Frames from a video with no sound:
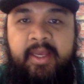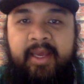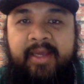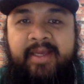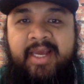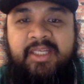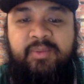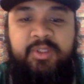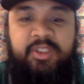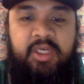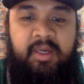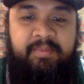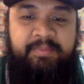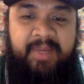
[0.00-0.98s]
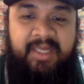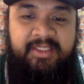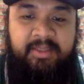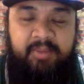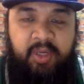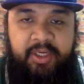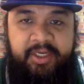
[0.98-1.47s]
Hey guys, what's up?
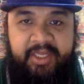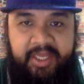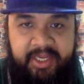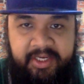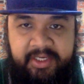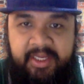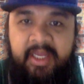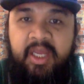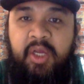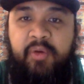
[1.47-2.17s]
Pase Borre here.